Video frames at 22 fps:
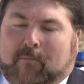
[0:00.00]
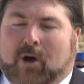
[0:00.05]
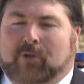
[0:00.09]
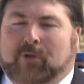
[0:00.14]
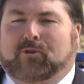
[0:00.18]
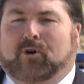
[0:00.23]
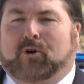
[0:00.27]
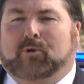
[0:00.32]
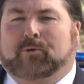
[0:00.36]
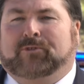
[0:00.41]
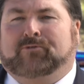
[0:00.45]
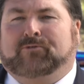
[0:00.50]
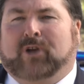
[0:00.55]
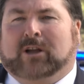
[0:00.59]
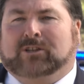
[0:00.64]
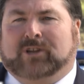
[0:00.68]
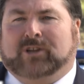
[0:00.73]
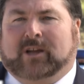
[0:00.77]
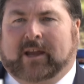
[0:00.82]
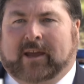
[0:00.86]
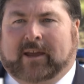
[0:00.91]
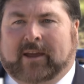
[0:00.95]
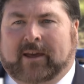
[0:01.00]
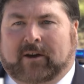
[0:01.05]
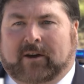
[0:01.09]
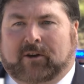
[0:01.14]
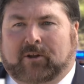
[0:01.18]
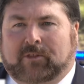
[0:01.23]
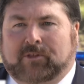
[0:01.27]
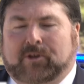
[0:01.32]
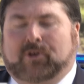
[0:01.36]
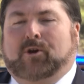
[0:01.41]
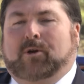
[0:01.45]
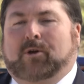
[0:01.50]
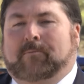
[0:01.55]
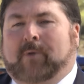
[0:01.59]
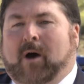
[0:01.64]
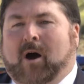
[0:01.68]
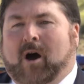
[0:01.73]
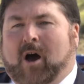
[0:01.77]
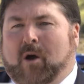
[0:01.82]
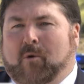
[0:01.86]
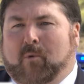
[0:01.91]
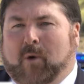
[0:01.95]
My daughter was tragically killed on the Hume
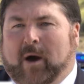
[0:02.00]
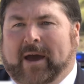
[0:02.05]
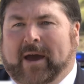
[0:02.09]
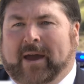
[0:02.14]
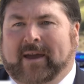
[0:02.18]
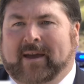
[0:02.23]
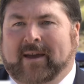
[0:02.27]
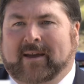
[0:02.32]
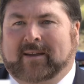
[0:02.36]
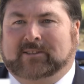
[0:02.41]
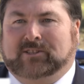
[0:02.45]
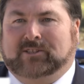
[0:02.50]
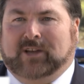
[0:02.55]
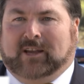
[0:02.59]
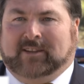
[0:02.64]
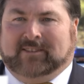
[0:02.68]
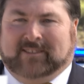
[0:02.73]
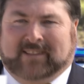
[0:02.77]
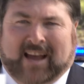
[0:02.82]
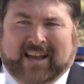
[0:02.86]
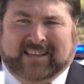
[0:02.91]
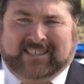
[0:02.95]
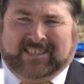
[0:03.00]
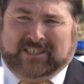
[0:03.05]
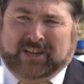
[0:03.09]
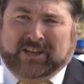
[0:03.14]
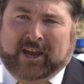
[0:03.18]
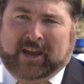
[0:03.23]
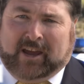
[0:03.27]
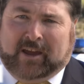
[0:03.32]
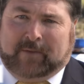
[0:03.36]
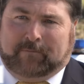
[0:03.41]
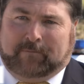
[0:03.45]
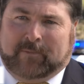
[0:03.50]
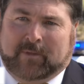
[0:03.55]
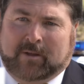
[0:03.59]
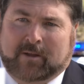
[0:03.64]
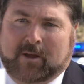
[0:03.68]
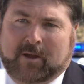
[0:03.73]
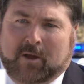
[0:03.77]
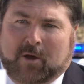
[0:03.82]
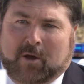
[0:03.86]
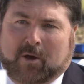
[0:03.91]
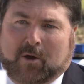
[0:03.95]
Highway just last year.
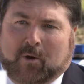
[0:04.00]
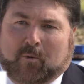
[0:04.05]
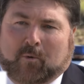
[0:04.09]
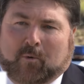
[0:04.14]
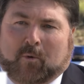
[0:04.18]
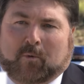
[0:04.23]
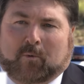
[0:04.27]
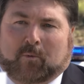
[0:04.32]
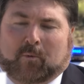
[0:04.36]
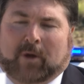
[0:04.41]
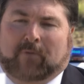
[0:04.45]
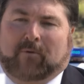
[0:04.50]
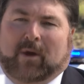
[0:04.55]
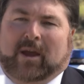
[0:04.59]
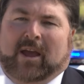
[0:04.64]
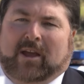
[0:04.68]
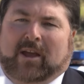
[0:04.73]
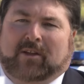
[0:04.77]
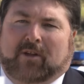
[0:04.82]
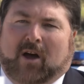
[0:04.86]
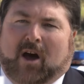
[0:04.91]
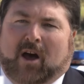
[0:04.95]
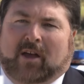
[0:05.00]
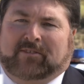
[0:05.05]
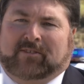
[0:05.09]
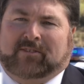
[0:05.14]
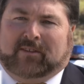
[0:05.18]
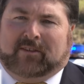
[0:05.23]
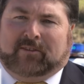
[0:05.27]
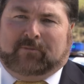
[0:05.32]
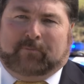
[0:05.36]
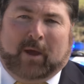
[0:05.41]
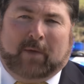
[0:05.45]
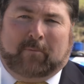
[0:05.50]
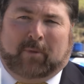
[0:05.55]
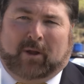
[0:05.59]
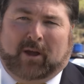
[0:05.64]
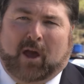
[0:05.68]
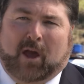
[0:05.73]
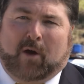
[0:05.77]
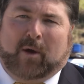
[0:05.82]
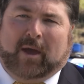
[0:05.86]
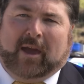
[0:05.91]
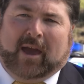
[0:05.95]
We recognise that as people are
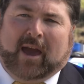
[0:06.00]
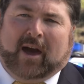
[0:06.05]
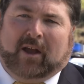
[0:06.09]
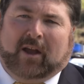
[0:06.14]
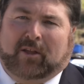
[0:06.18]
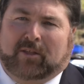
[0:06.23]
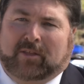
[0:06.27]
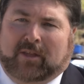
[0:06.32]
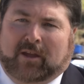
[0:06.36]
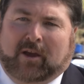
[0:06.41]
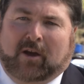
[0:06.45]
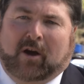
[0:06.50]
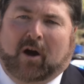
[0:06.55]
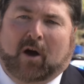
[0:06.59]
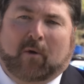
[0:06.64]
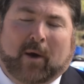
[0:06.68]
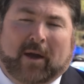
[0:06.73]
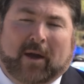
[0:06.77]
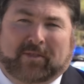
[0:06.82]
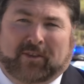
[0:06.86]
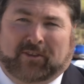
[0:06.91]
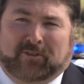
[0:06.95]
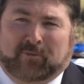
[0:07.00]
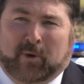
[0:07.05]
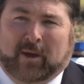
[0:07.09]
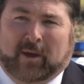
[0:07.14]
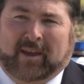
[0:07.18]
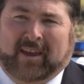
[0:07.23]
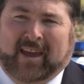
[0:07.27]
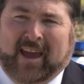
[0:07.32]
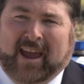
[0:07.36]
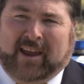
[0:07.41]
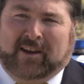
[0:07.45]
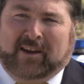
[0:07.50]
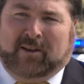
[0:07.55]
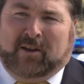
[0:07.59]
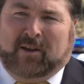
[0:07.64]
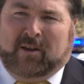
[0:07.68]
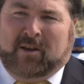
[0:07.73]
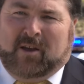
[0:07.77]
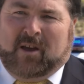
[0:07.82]
going out on the highway this weekend,